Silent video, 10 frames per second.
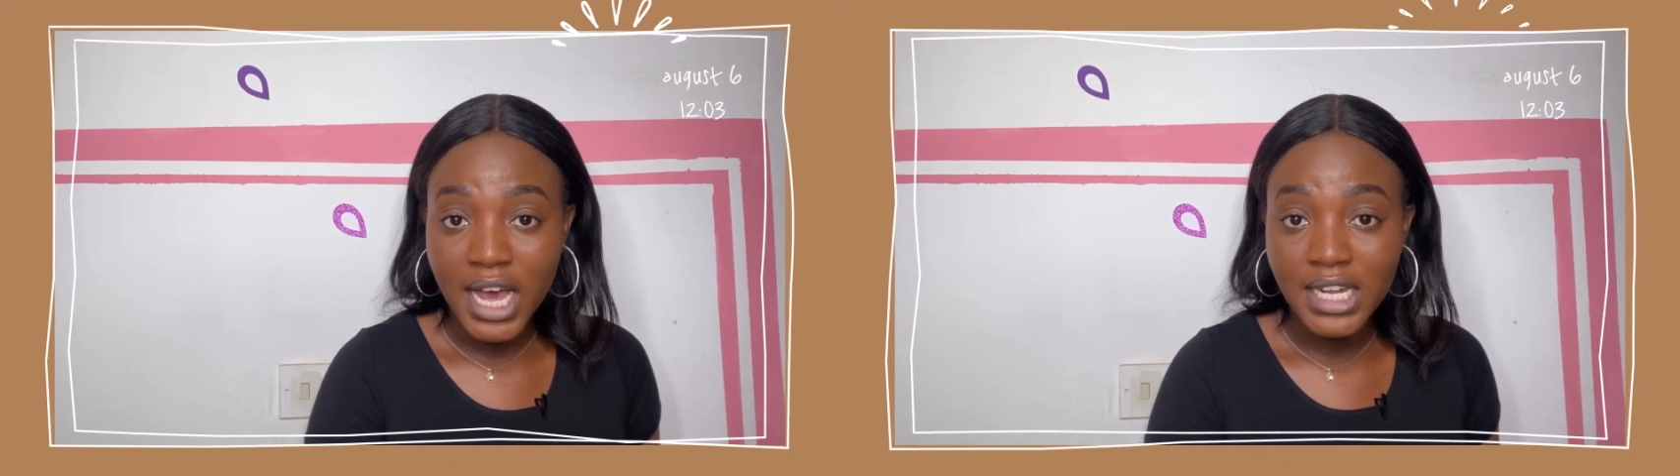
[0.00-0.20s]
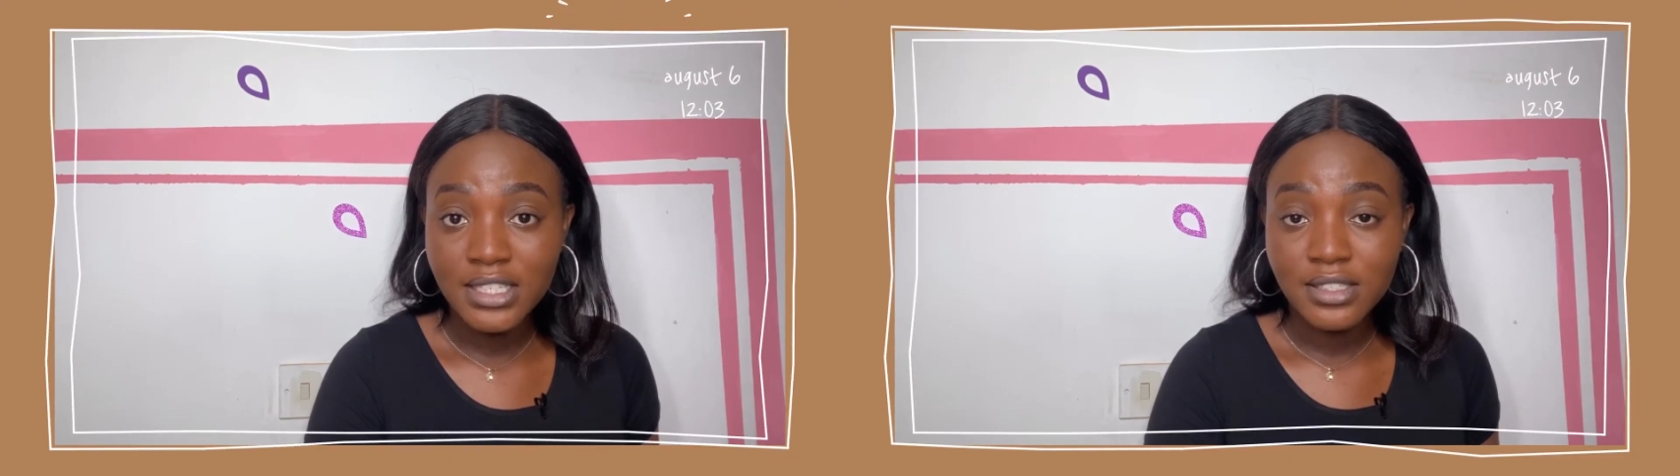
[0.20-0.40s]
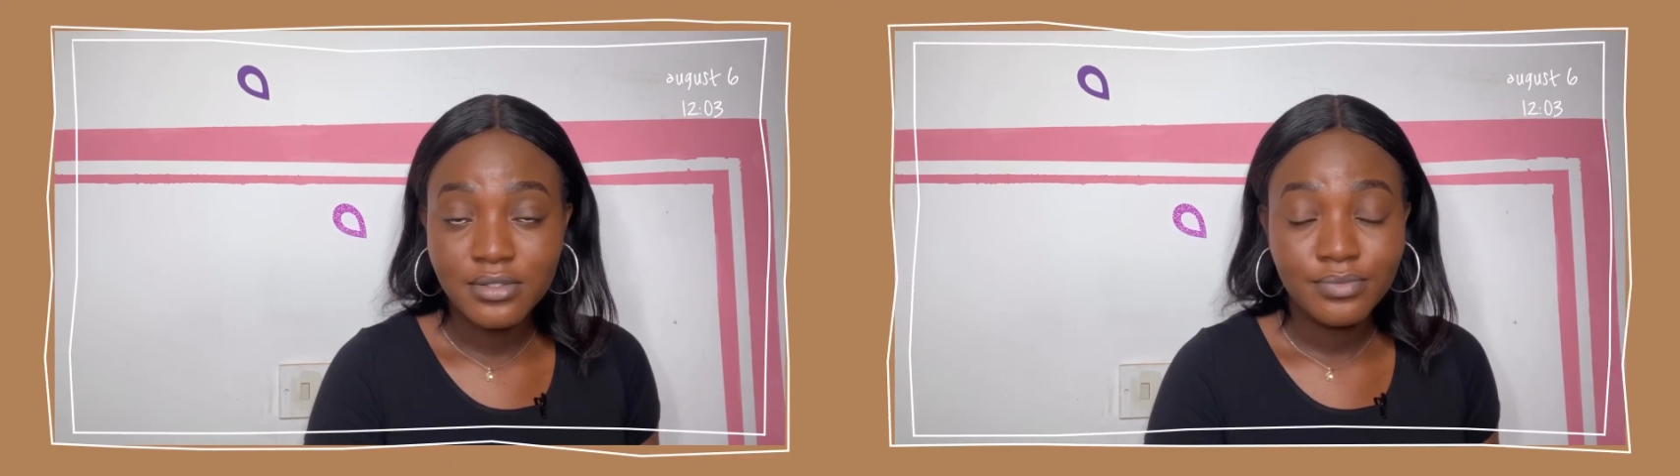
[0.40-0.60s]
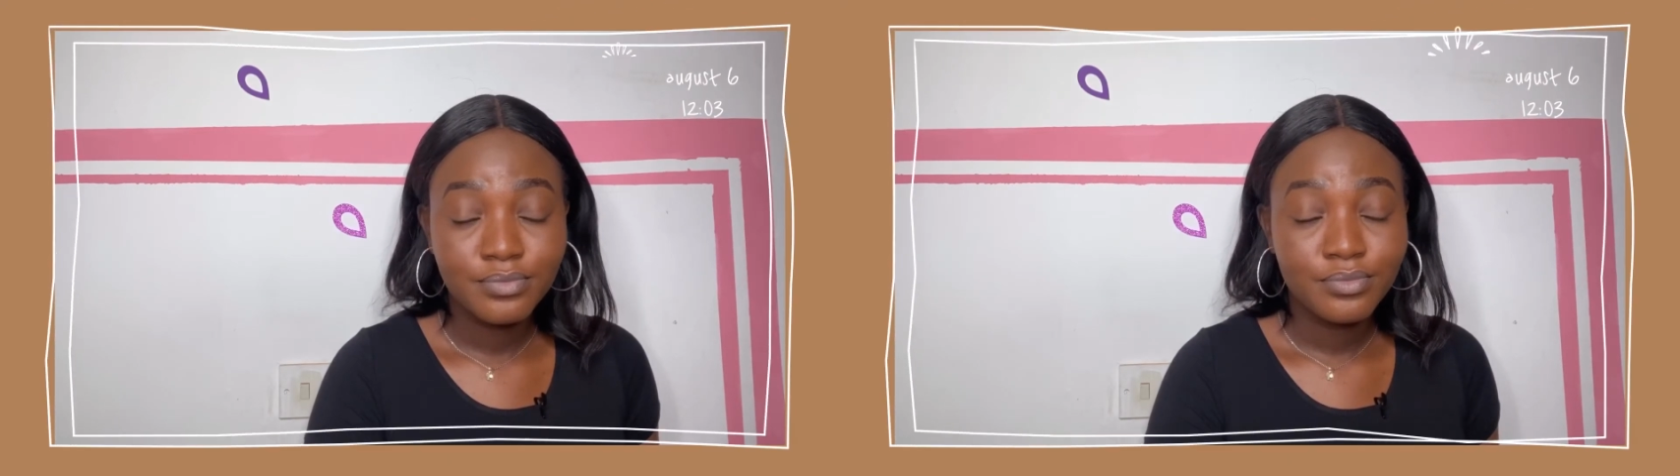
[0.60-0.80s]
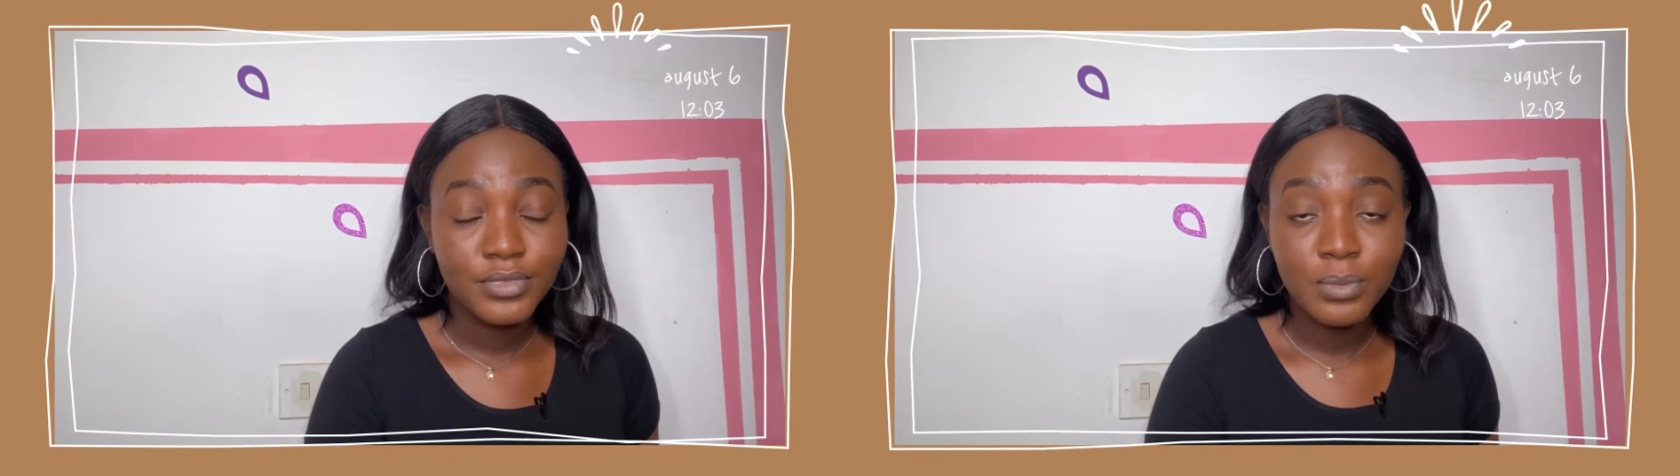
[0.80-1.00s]
And
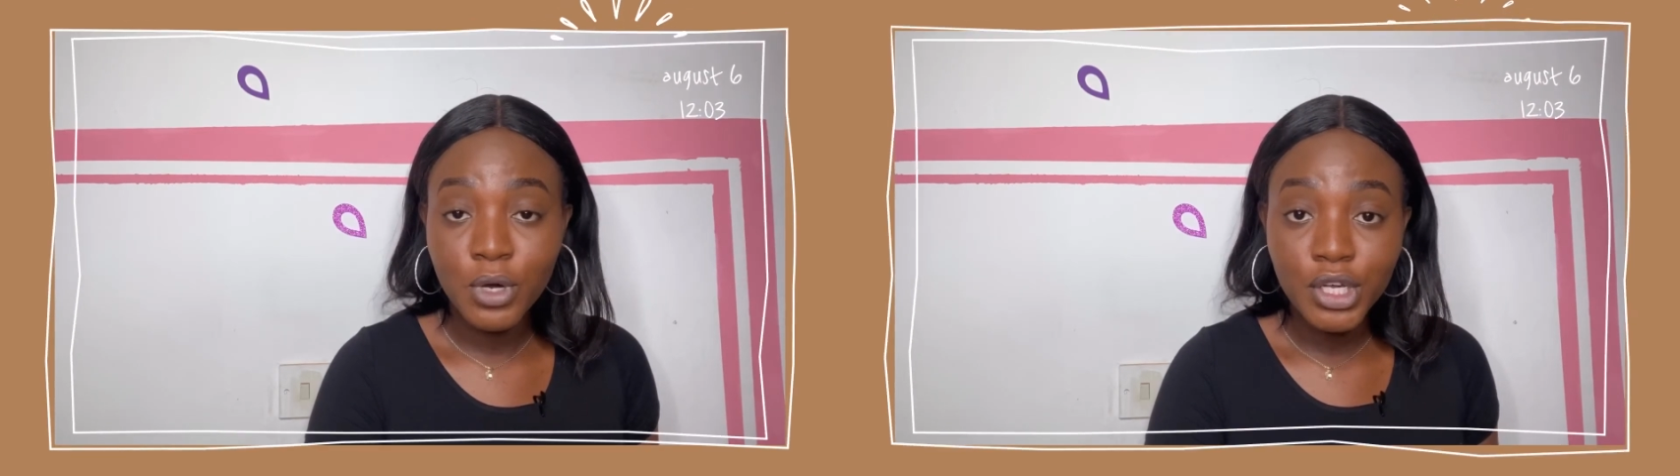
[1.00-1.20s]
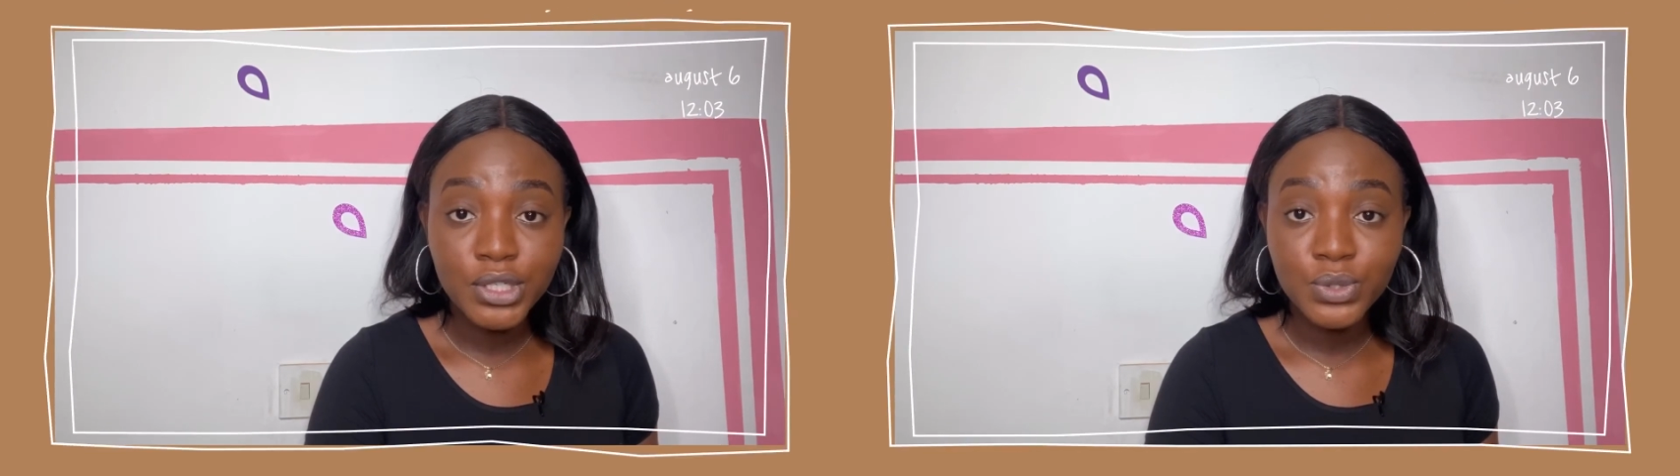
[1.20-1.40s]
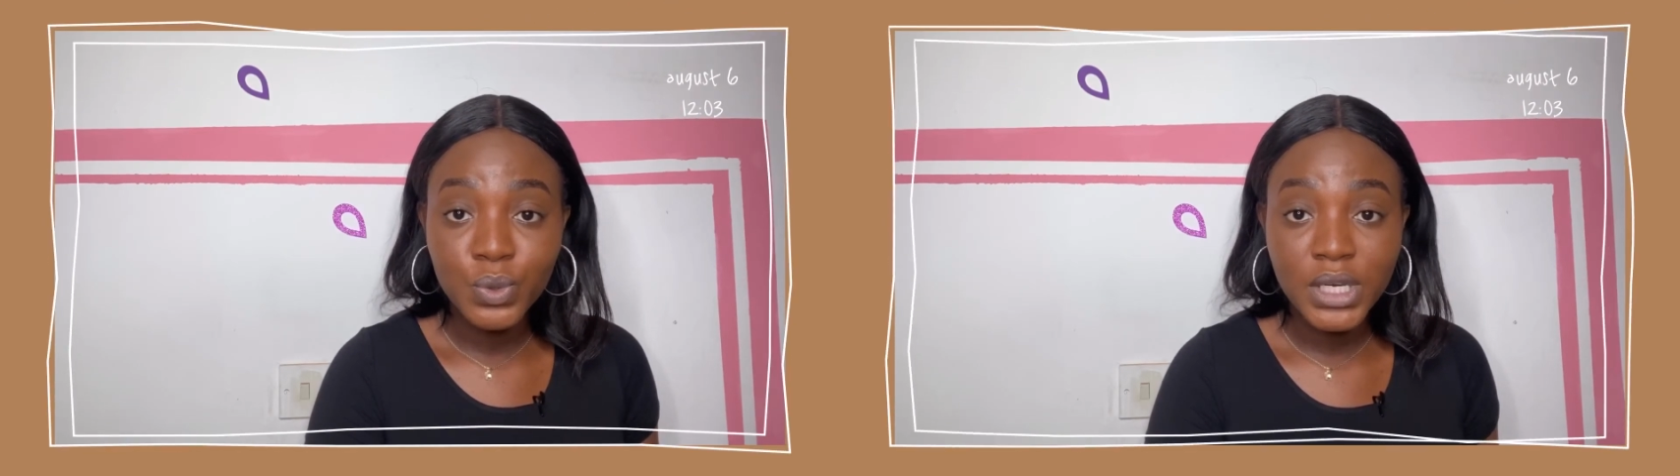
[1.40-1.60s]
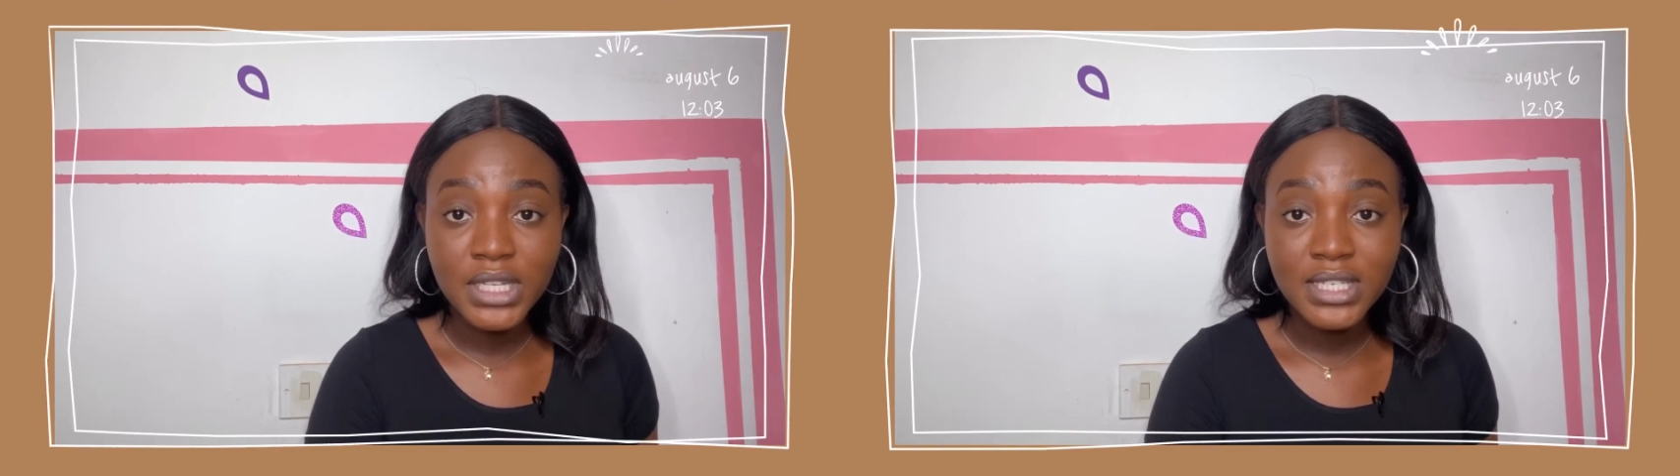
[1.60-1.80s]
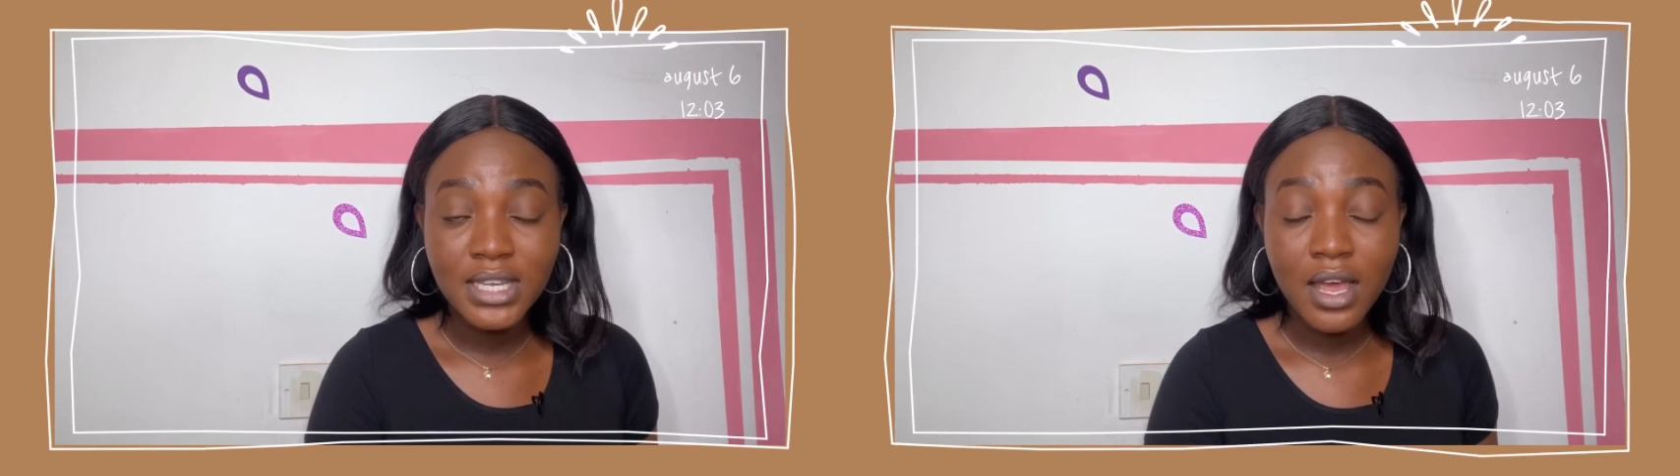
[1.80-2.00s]
the more you do it,